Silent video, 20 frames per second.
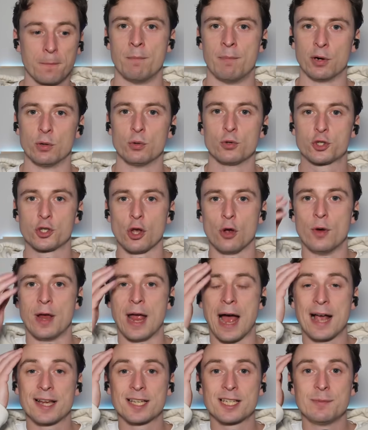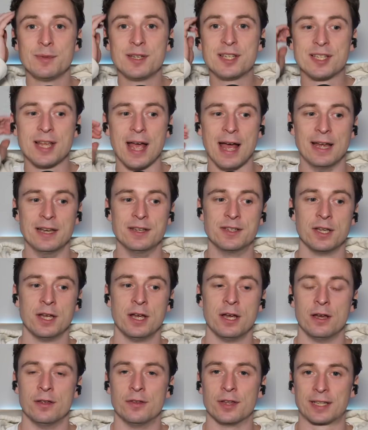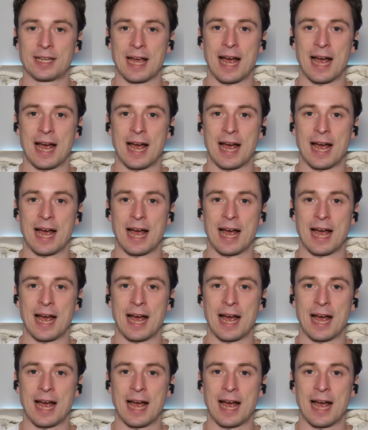but also it has to be said that